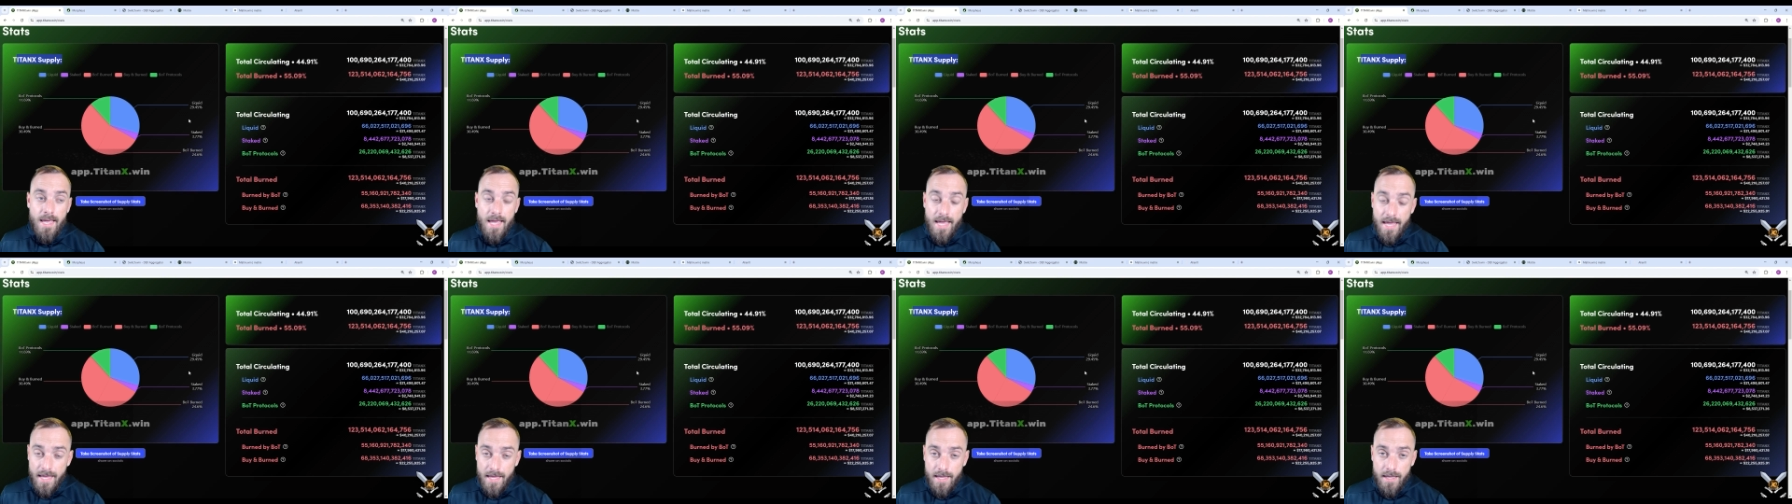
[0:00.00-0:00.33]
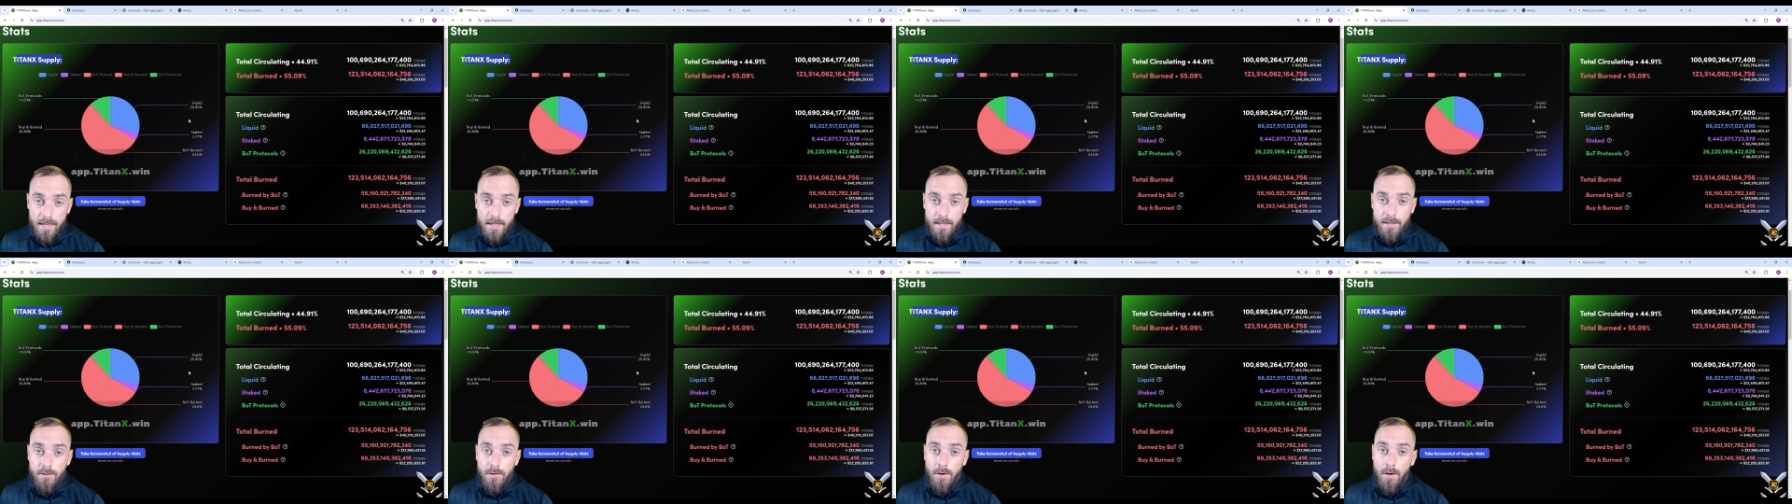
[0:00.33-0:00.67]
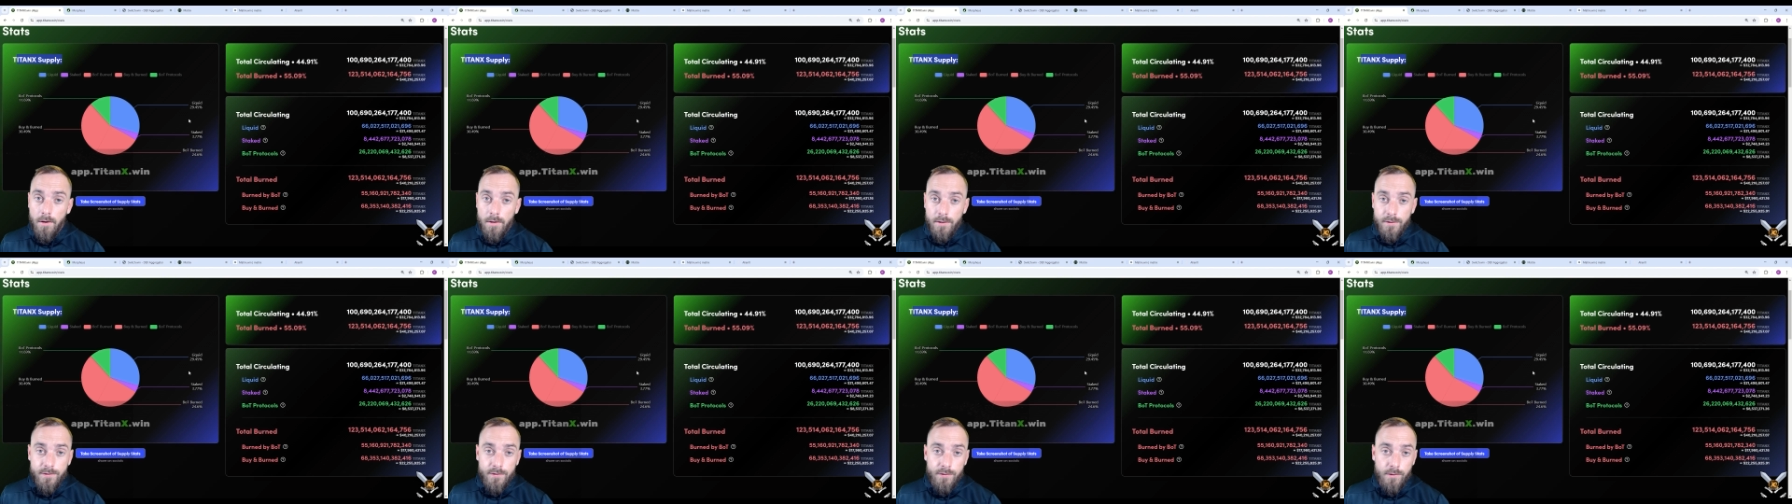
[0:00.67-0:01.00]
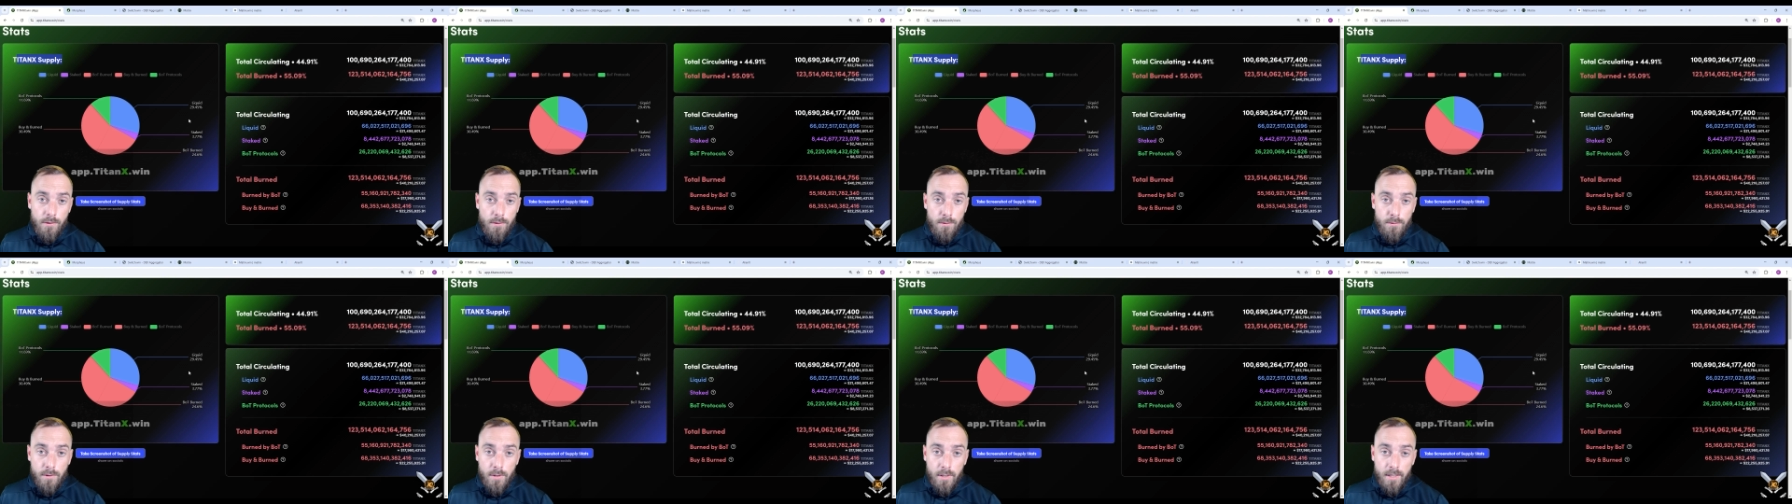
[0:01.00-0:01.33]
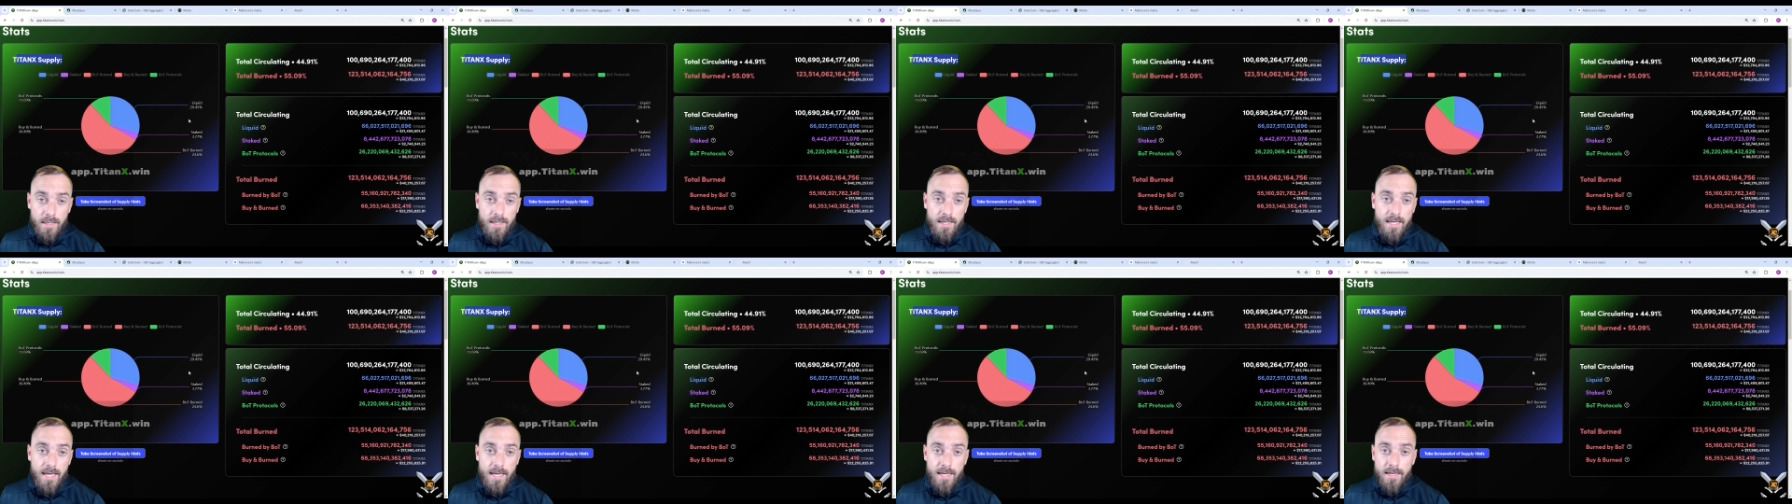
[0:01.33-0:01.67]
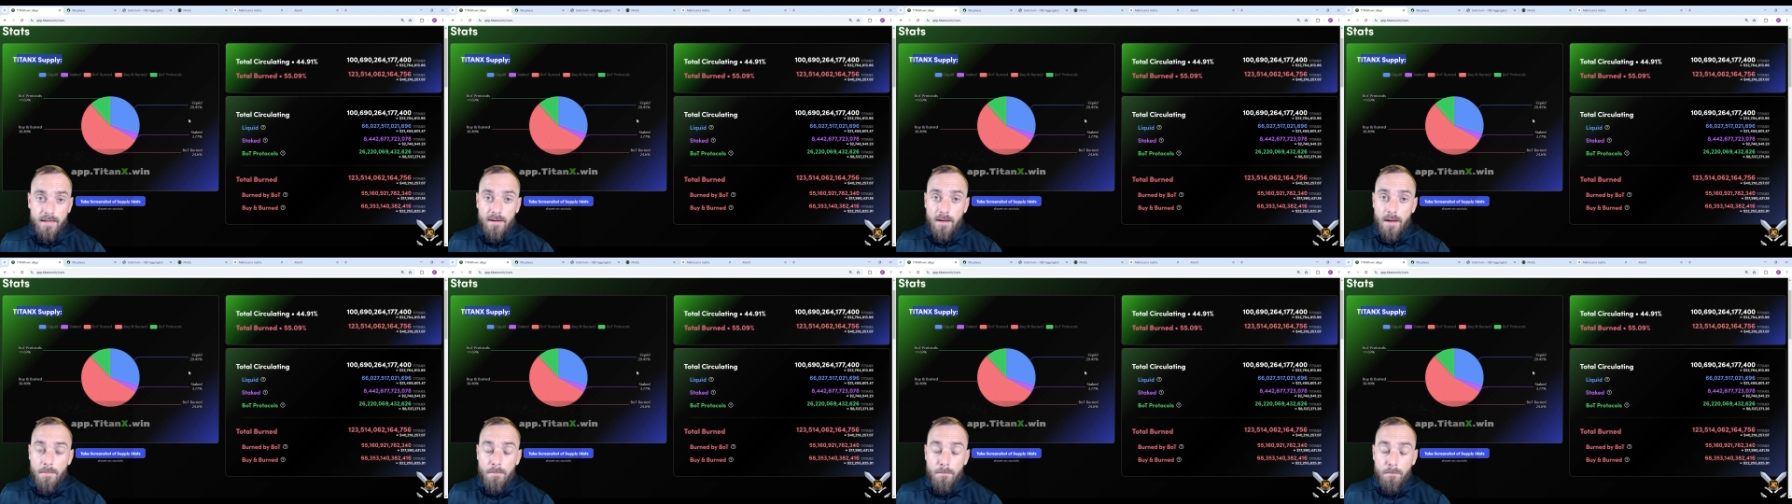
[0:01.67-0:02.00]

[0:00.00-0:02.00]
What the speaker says: and also going to gain